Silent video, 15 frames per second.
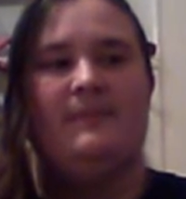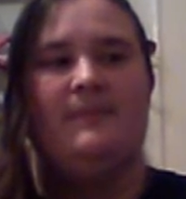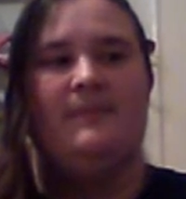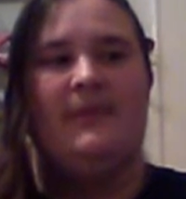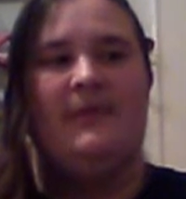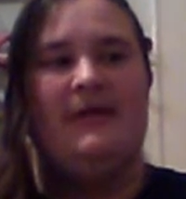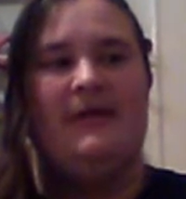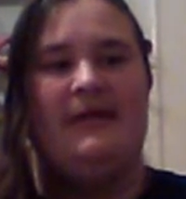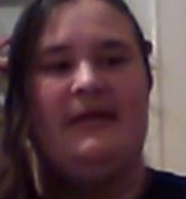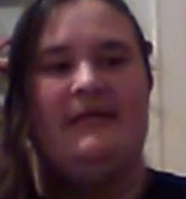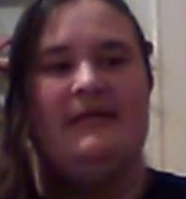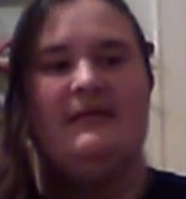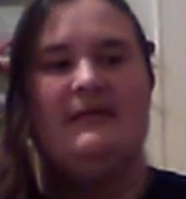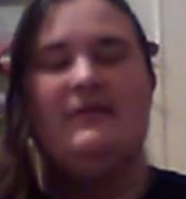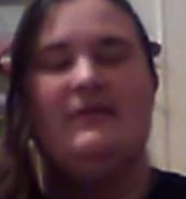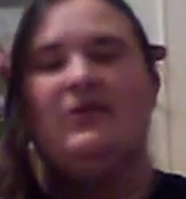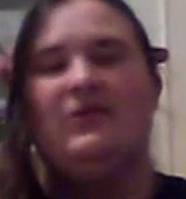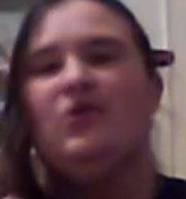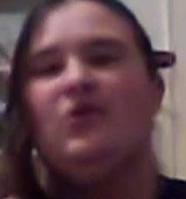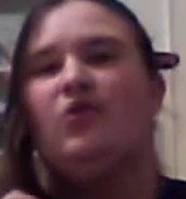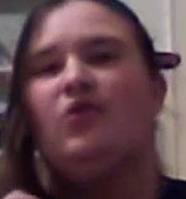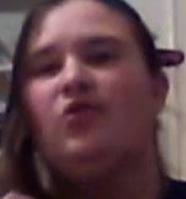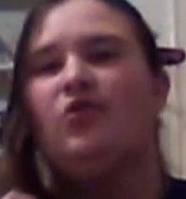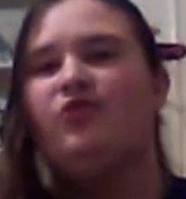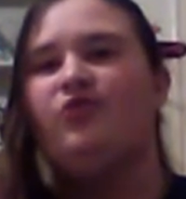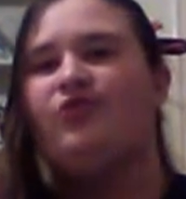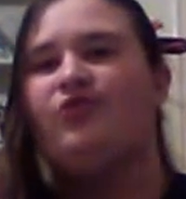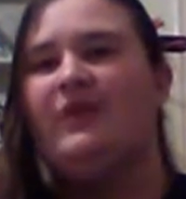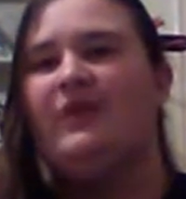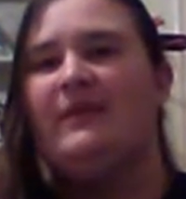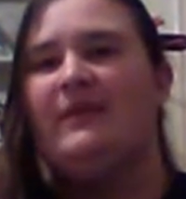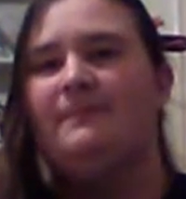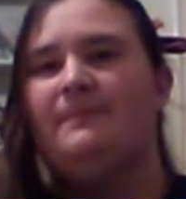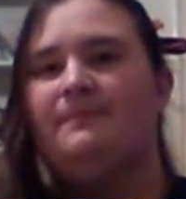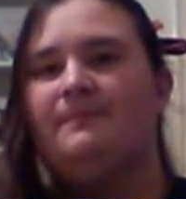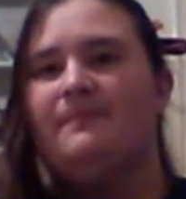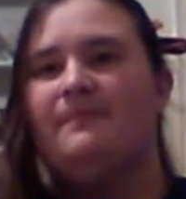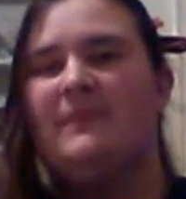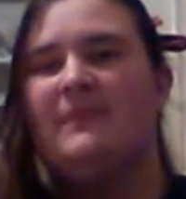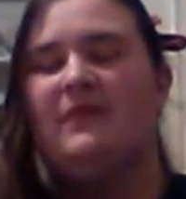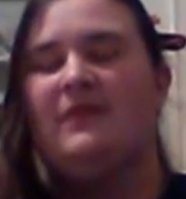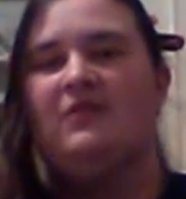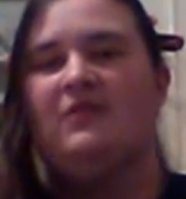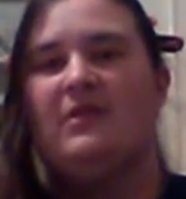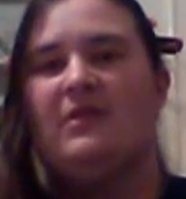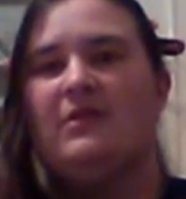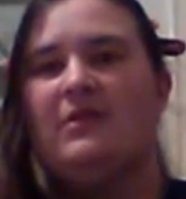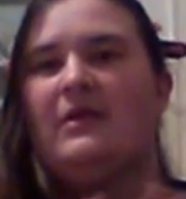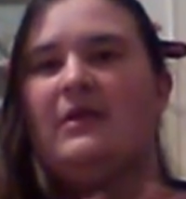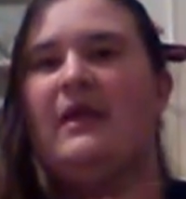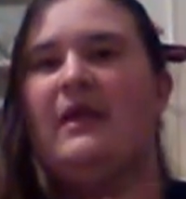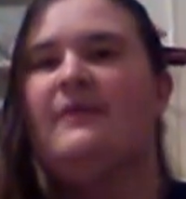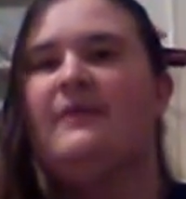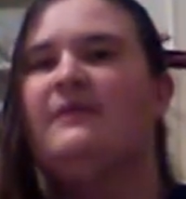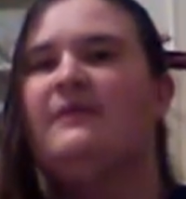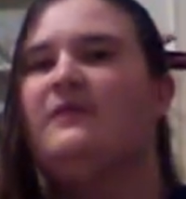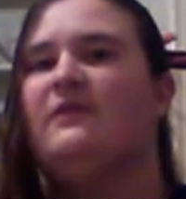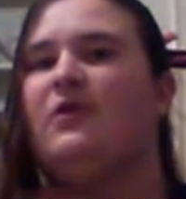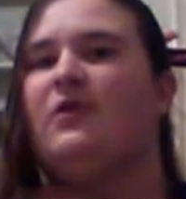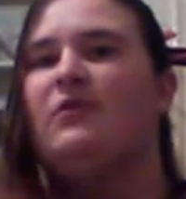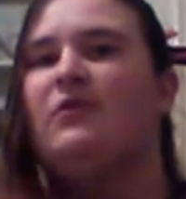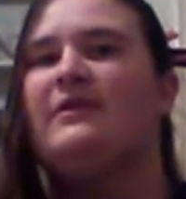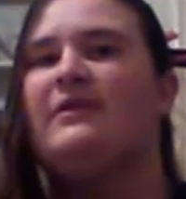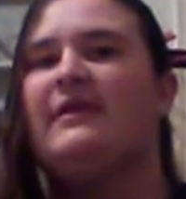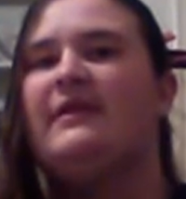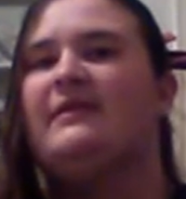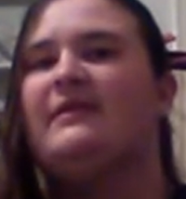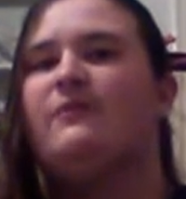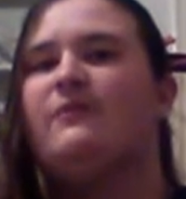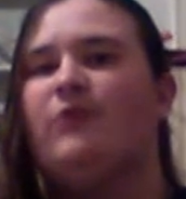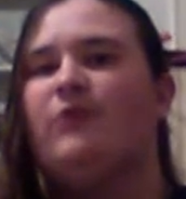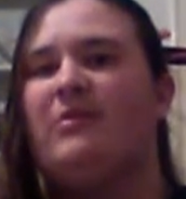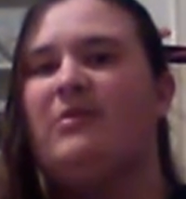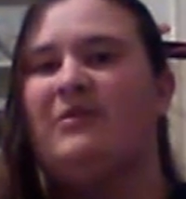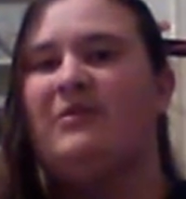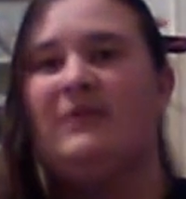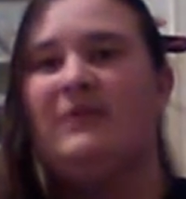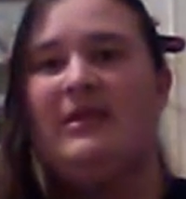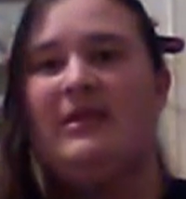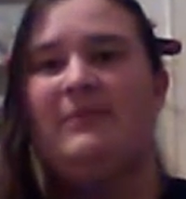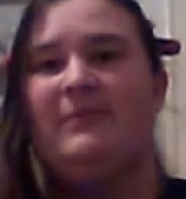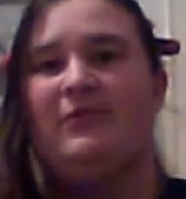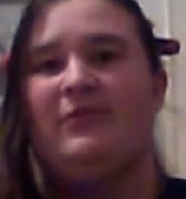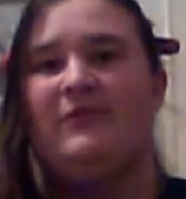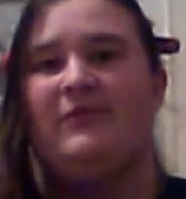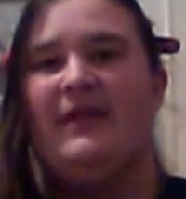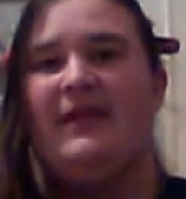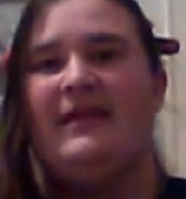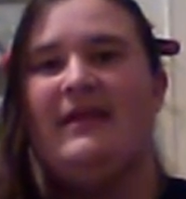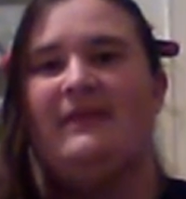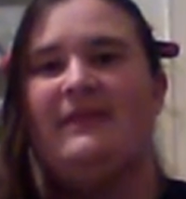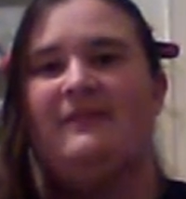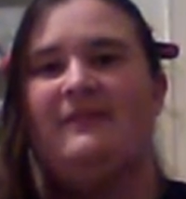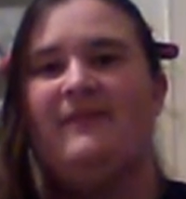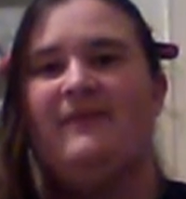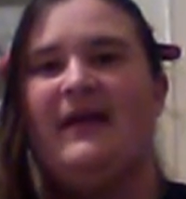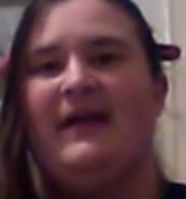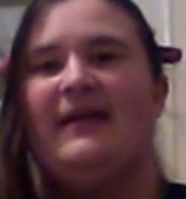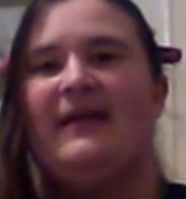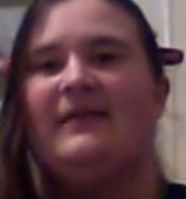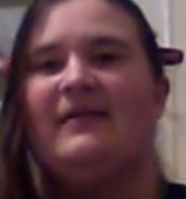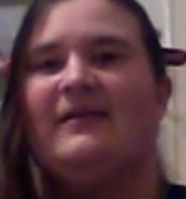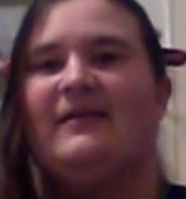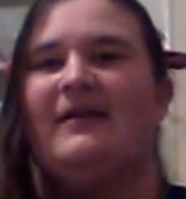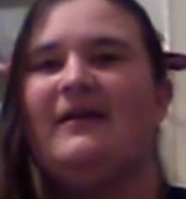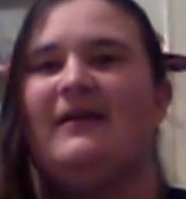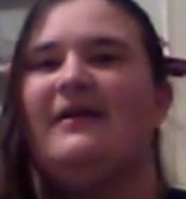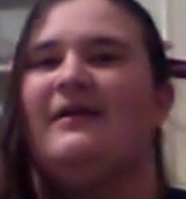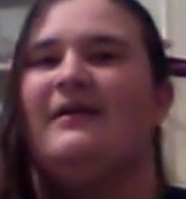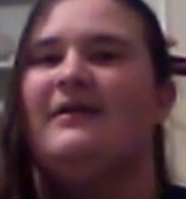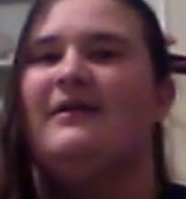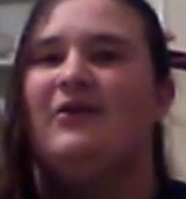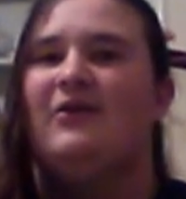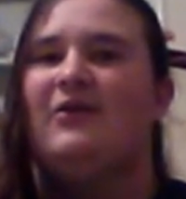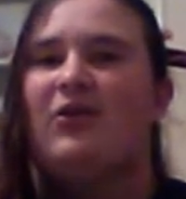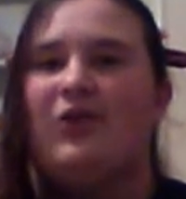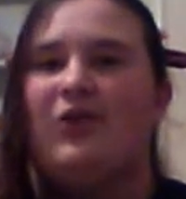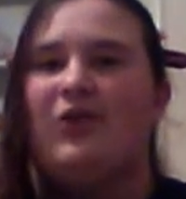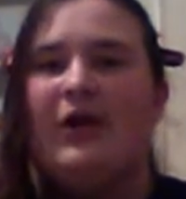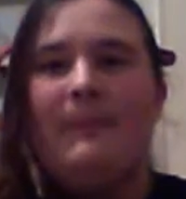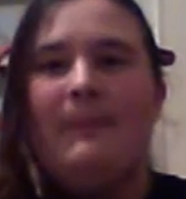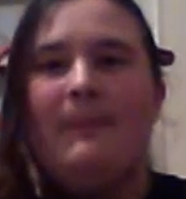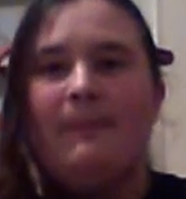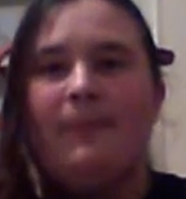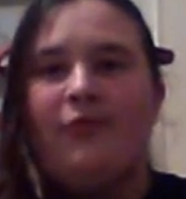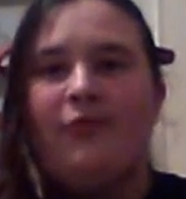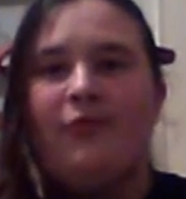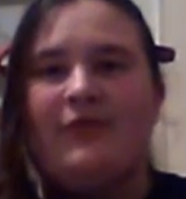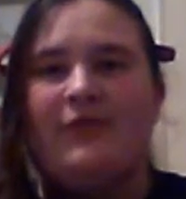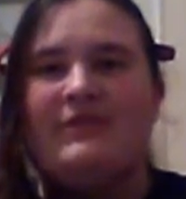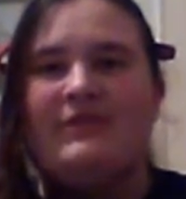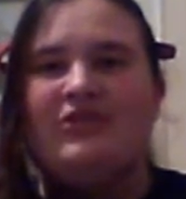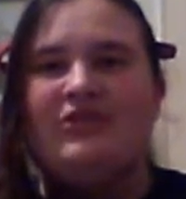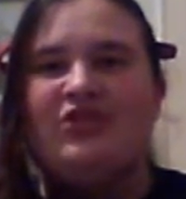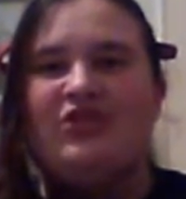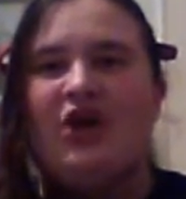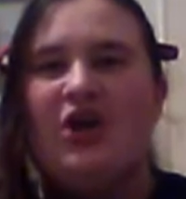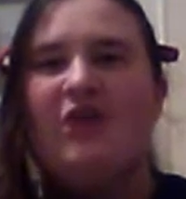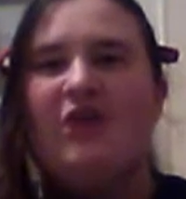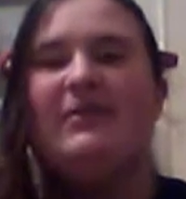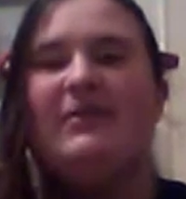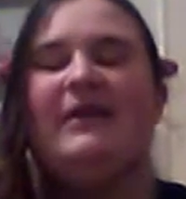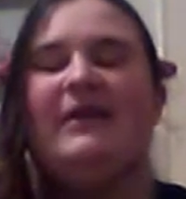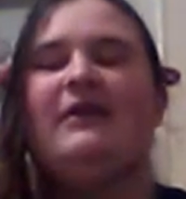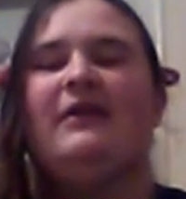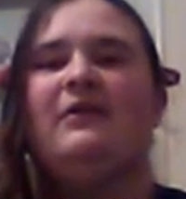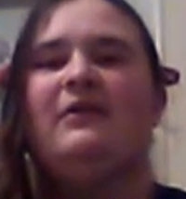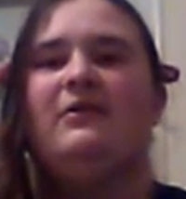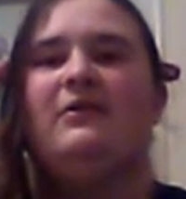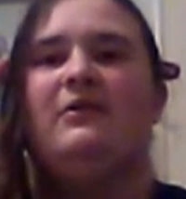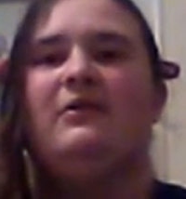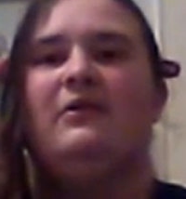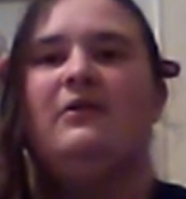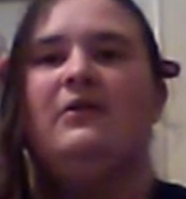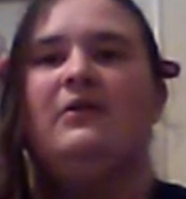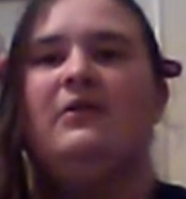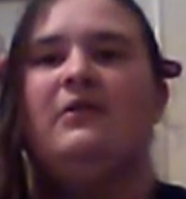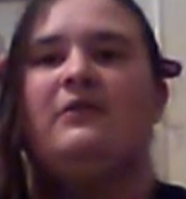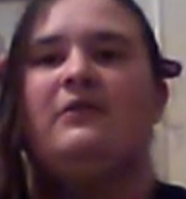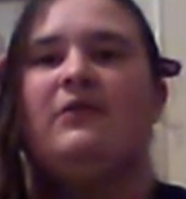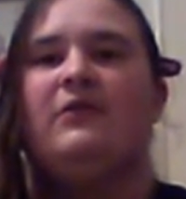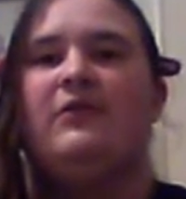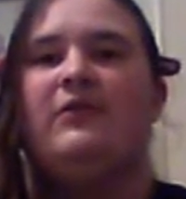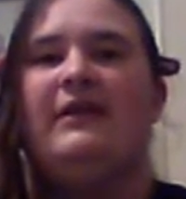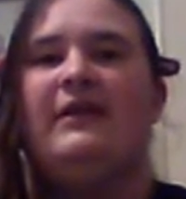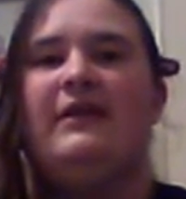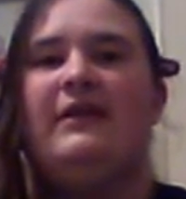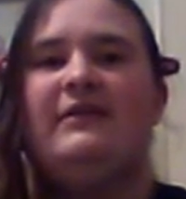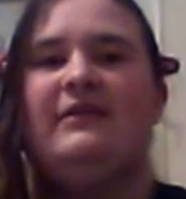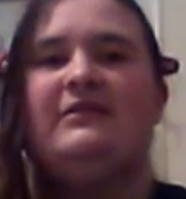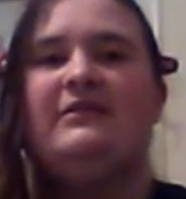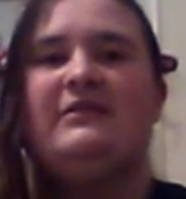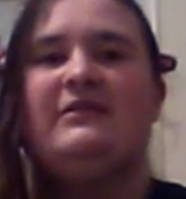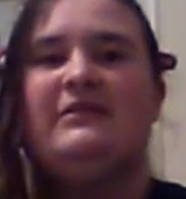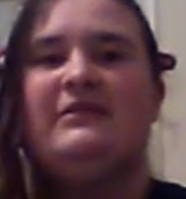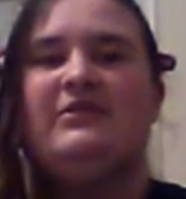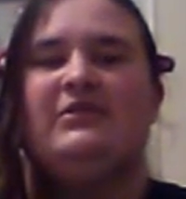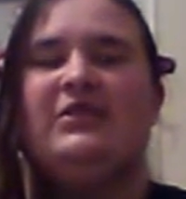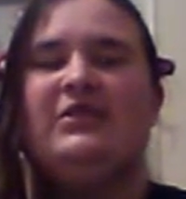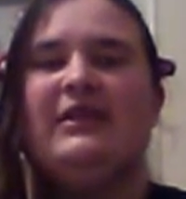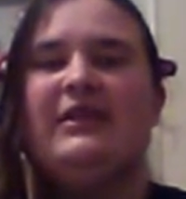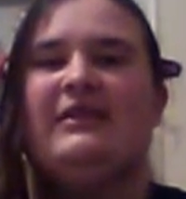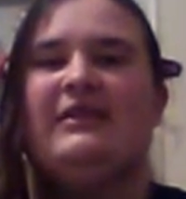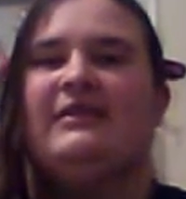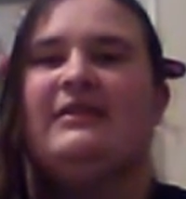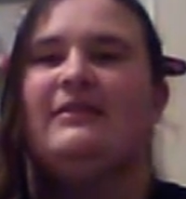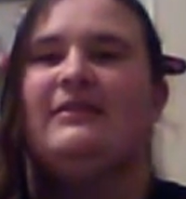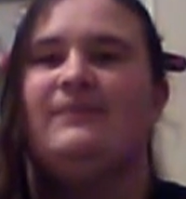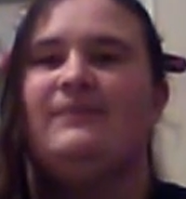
But her dream, and this is the only thing that's pretty much been keeping her sane, is to find her Prince Charming so that she can